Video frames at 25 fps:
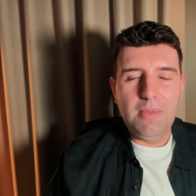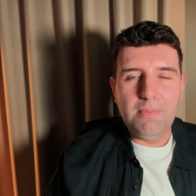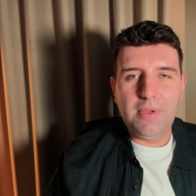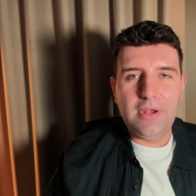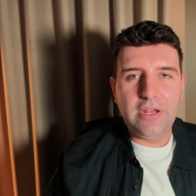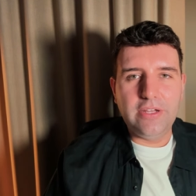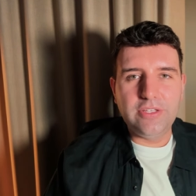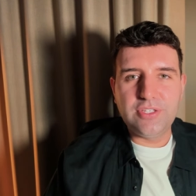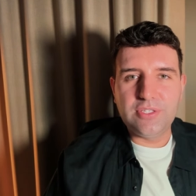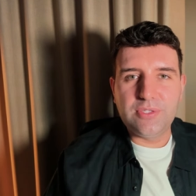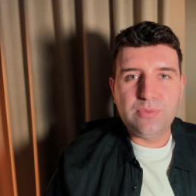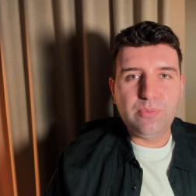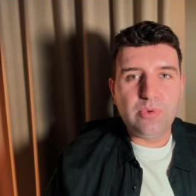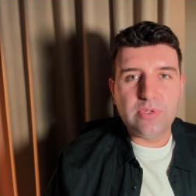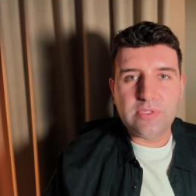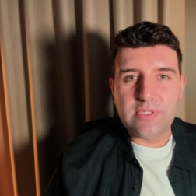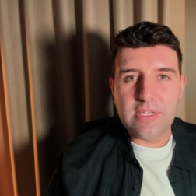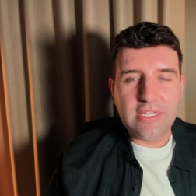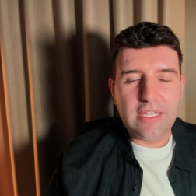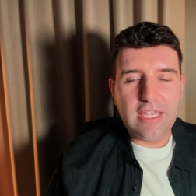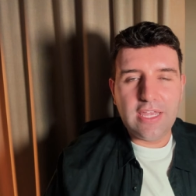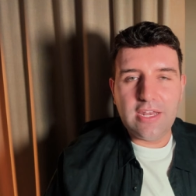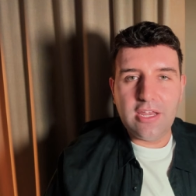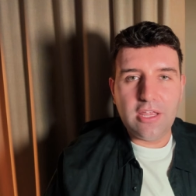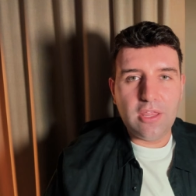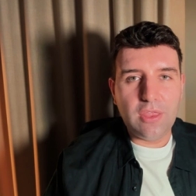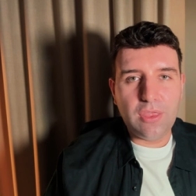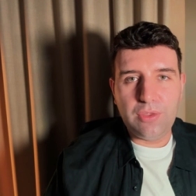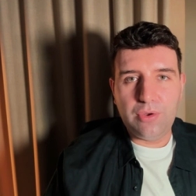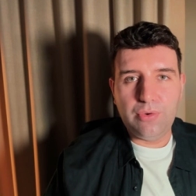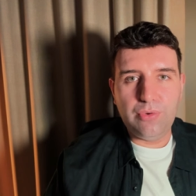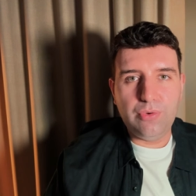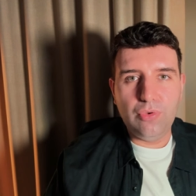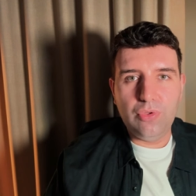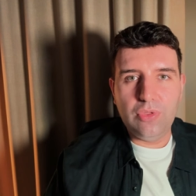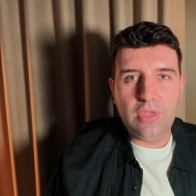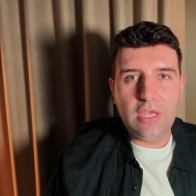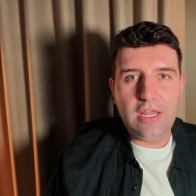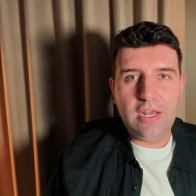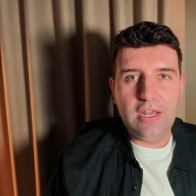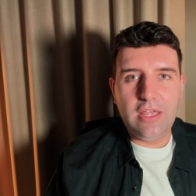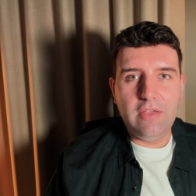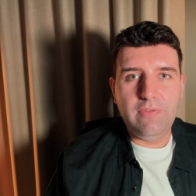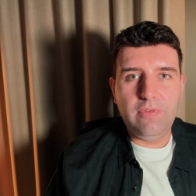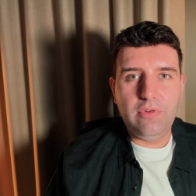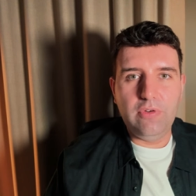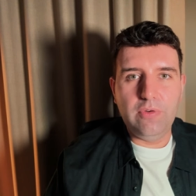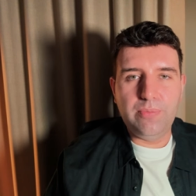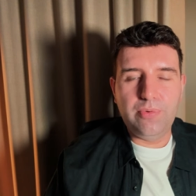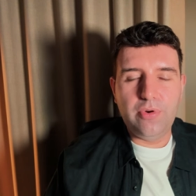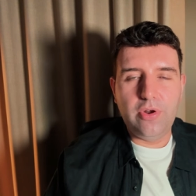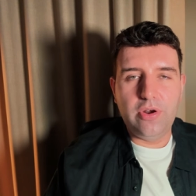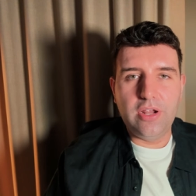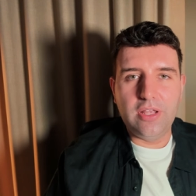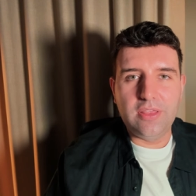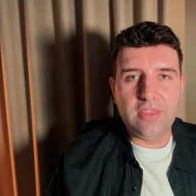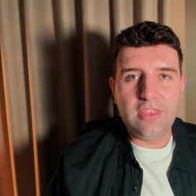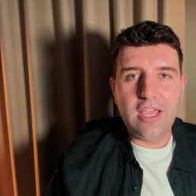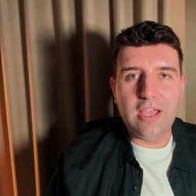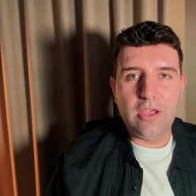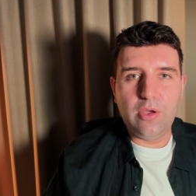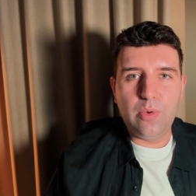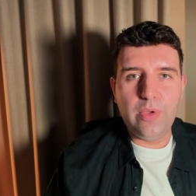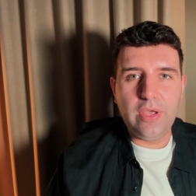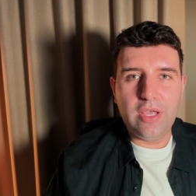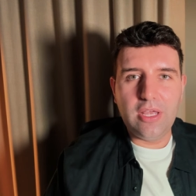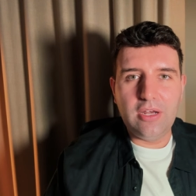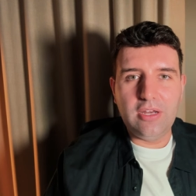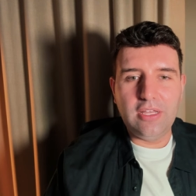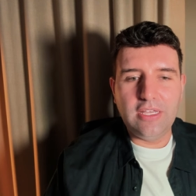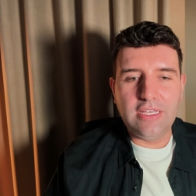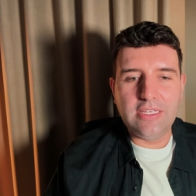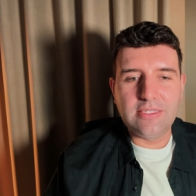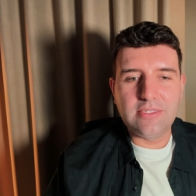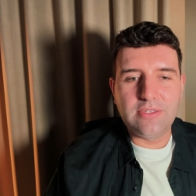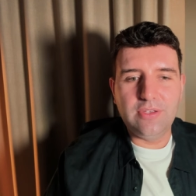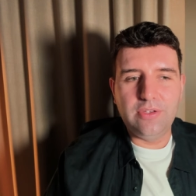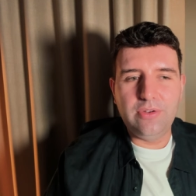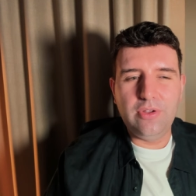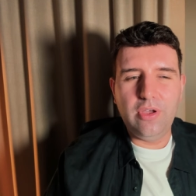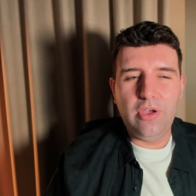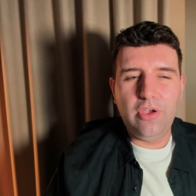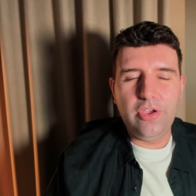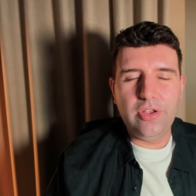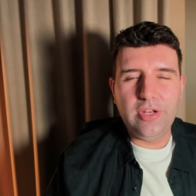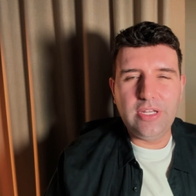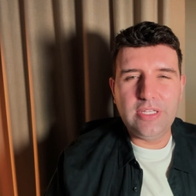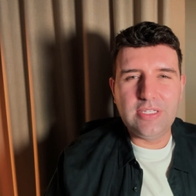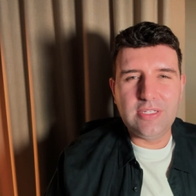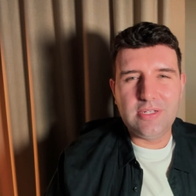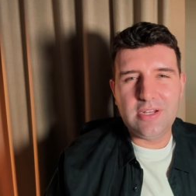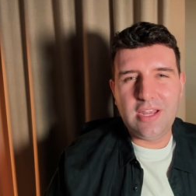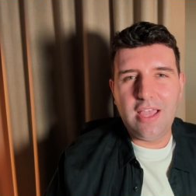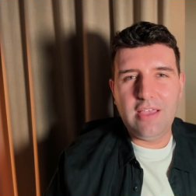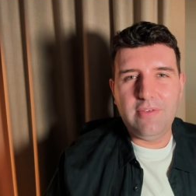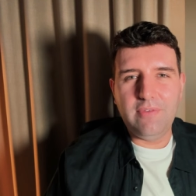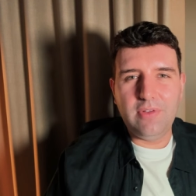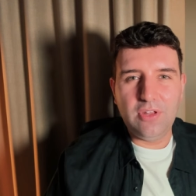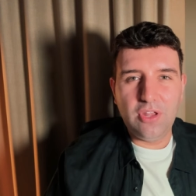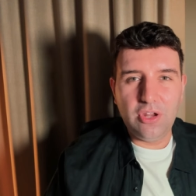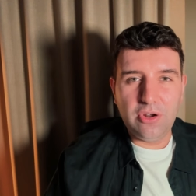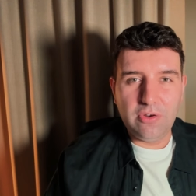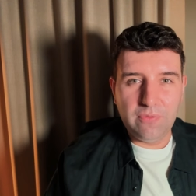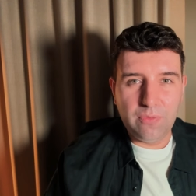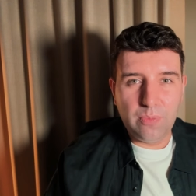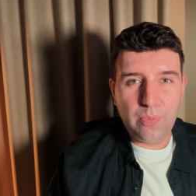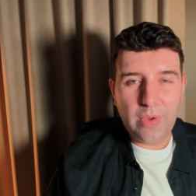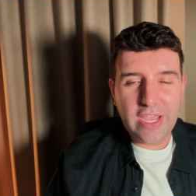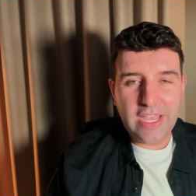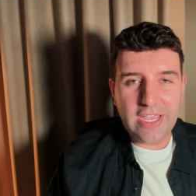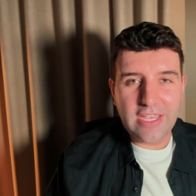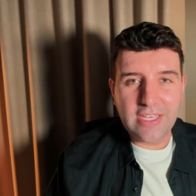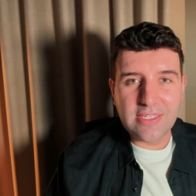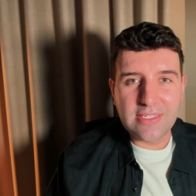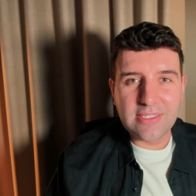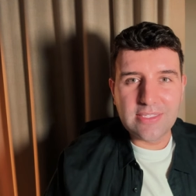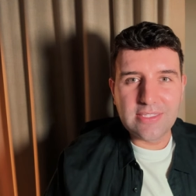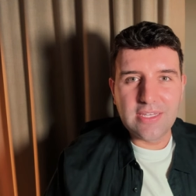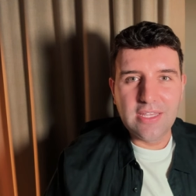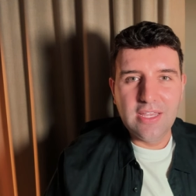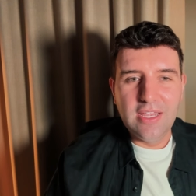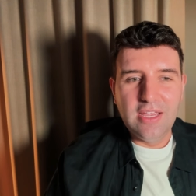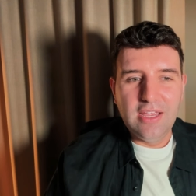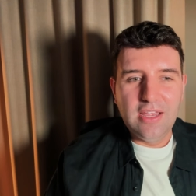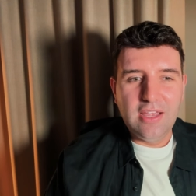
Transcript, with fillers: but I just wasn't getting through that level of product that quickly, so not only did I have a lot of waste,